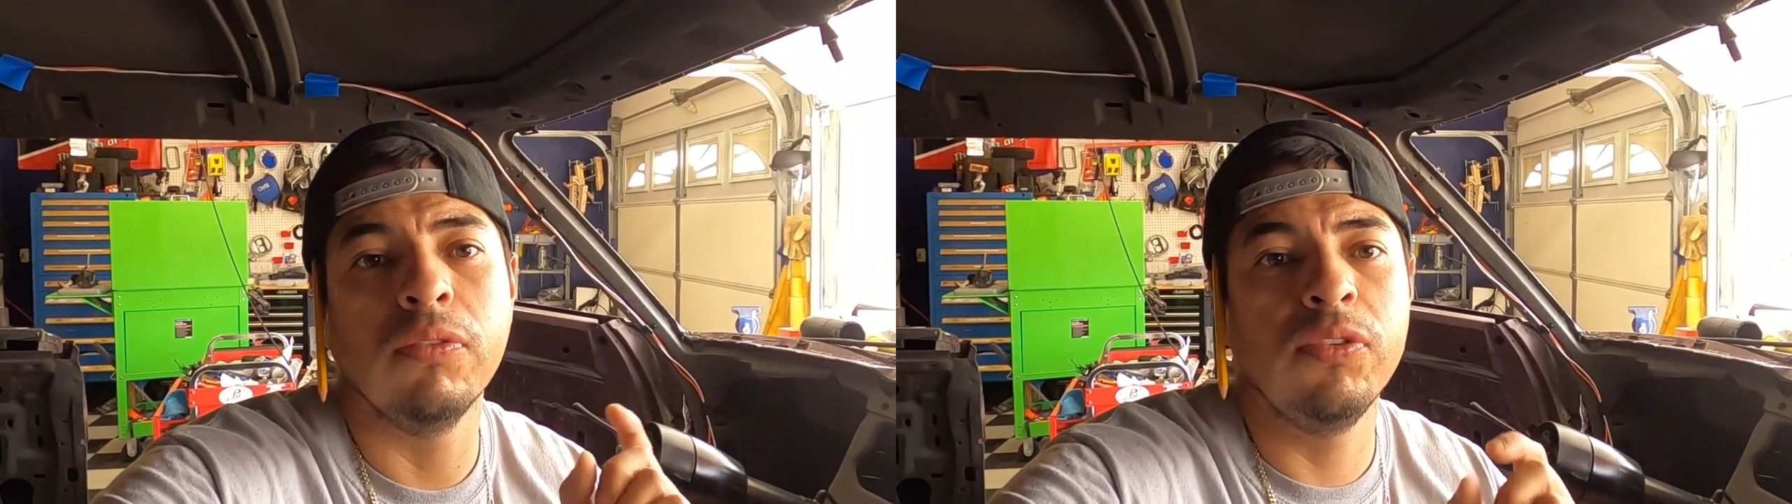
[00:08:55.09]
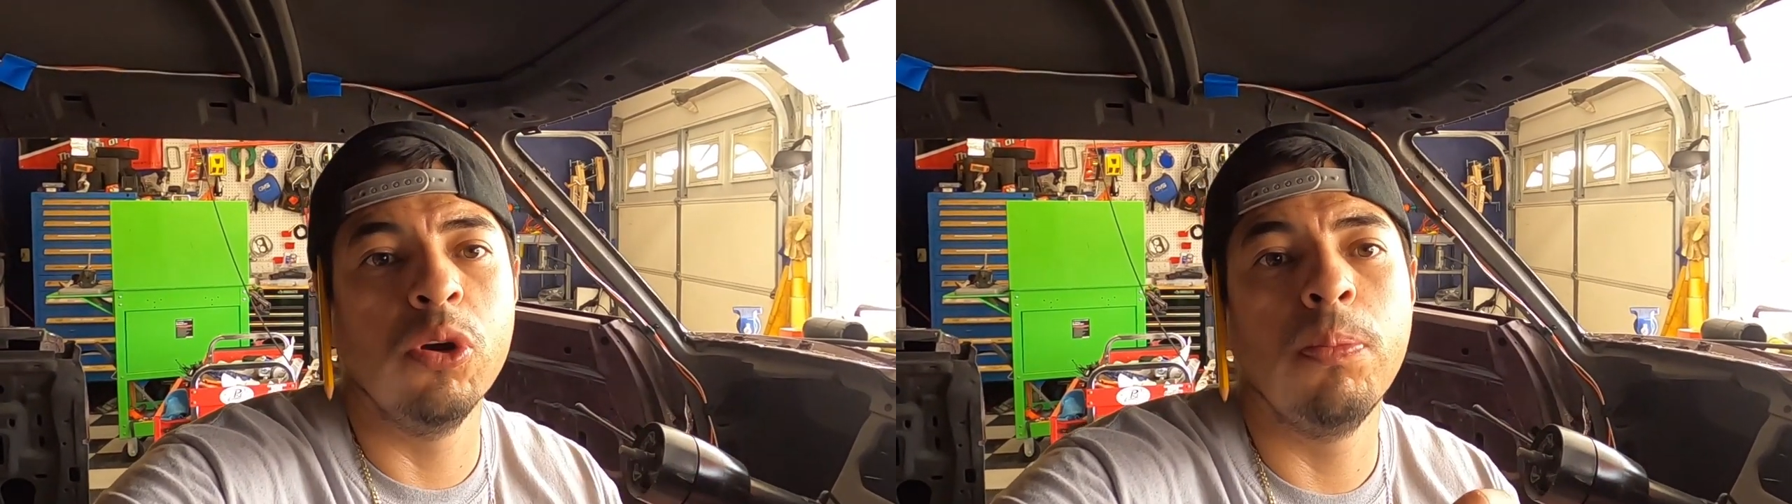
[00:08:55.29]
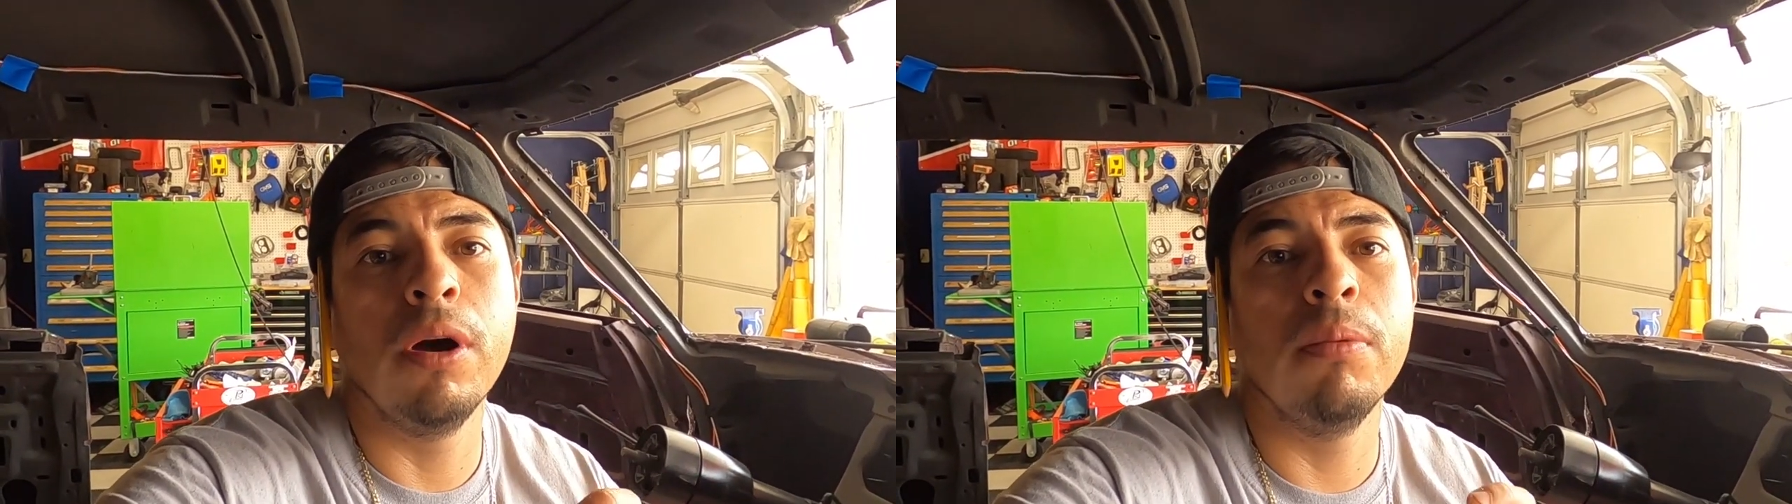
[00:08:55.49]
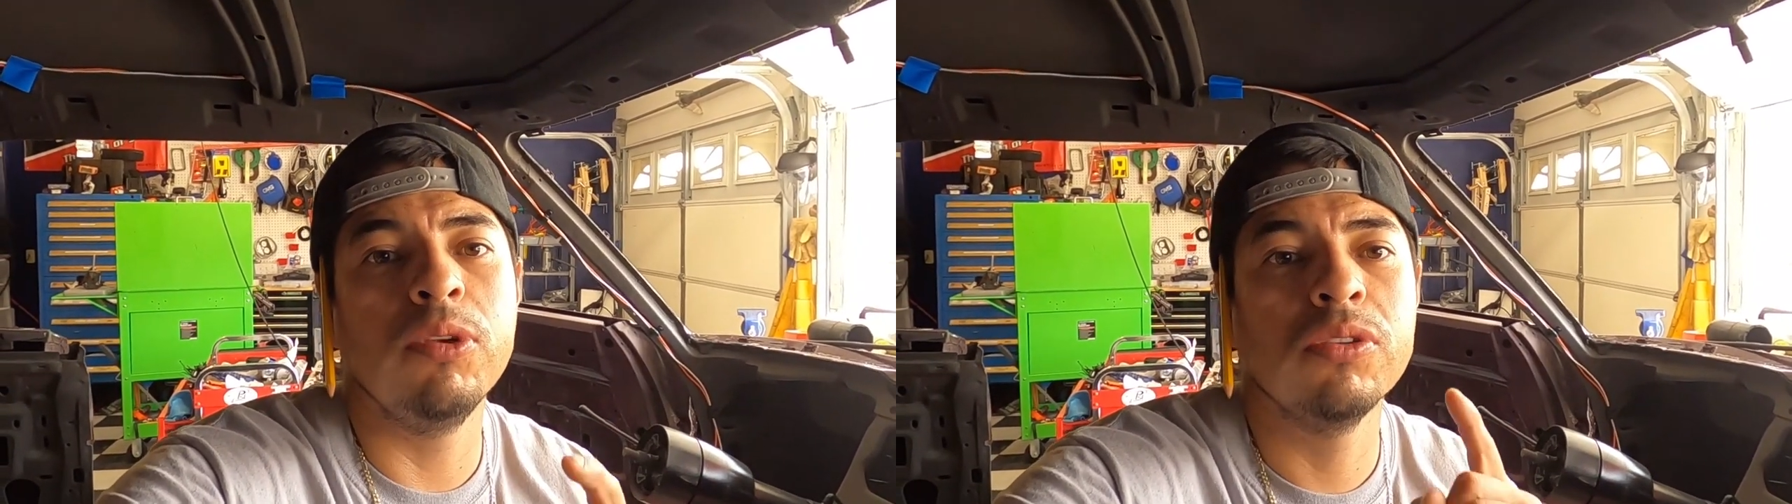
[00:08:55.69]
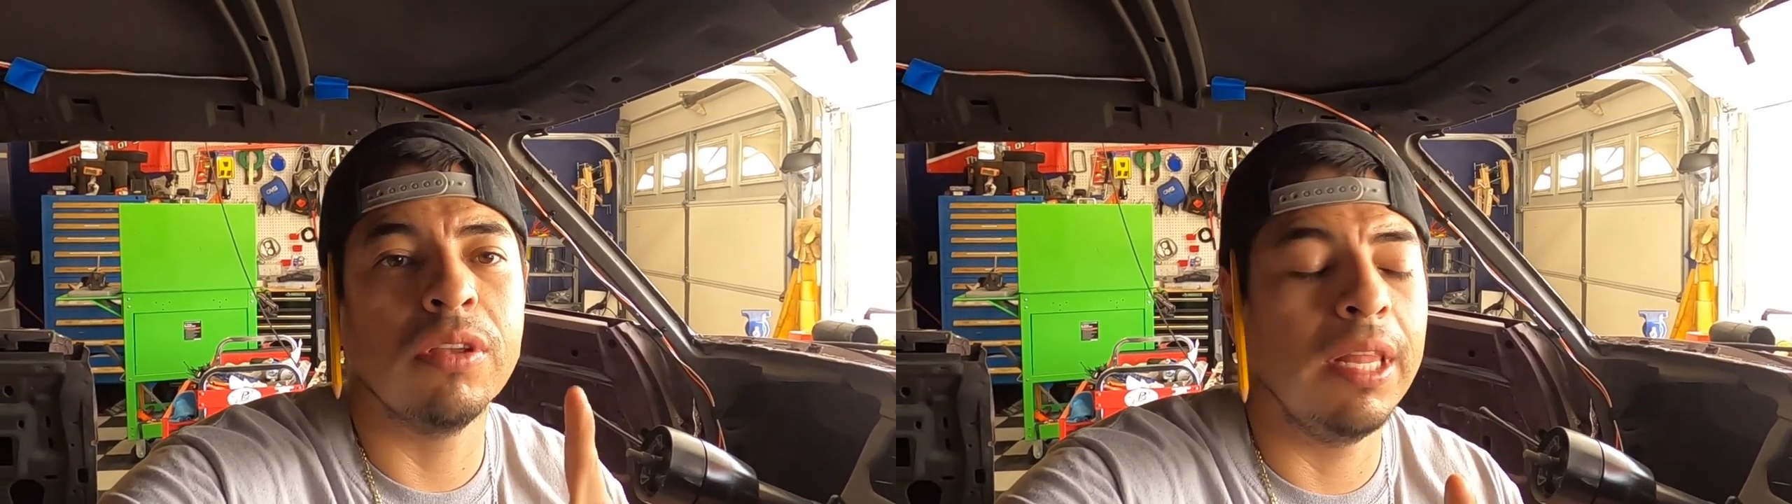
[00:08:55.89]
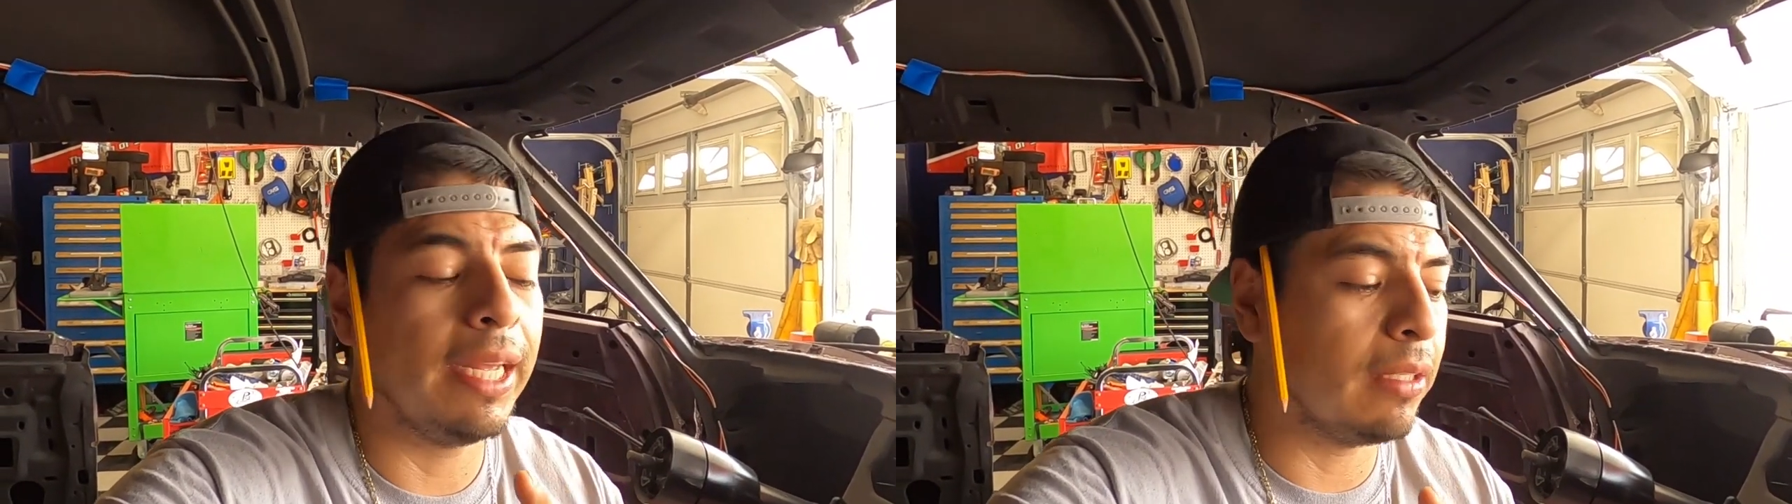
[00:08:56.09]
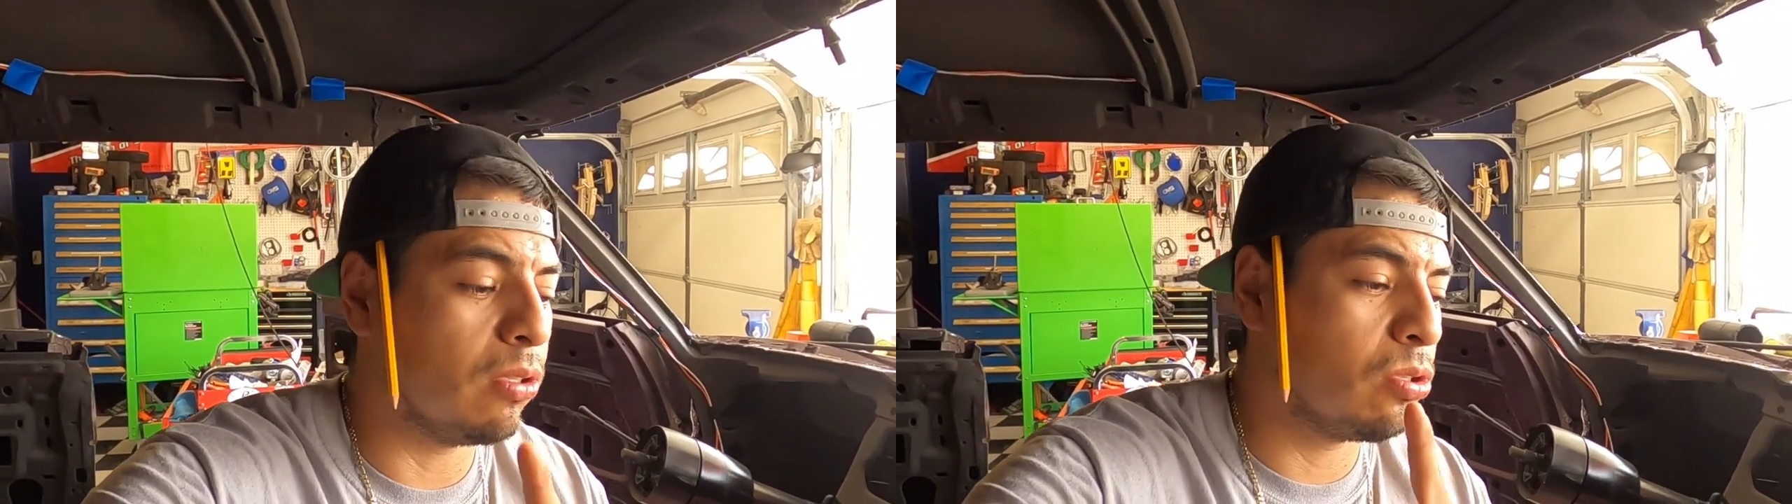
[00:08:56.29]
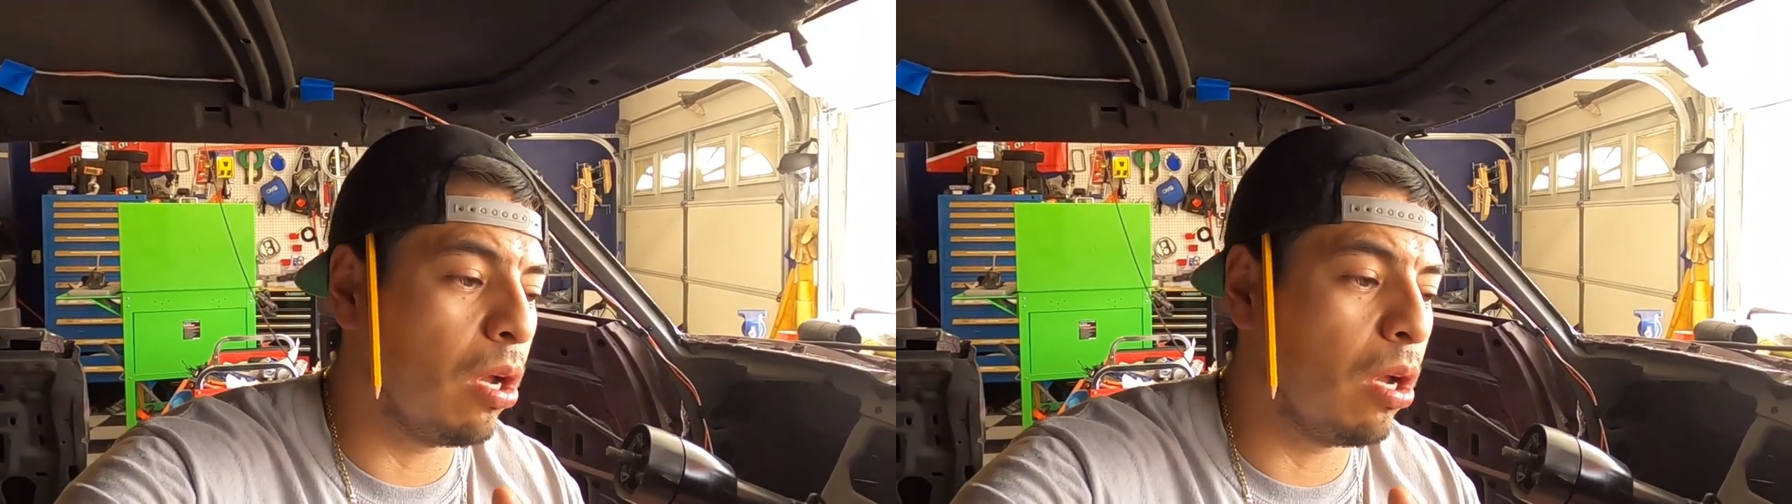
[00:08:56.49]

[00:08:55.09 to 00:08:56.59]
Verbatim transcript: the fuel pump you selected.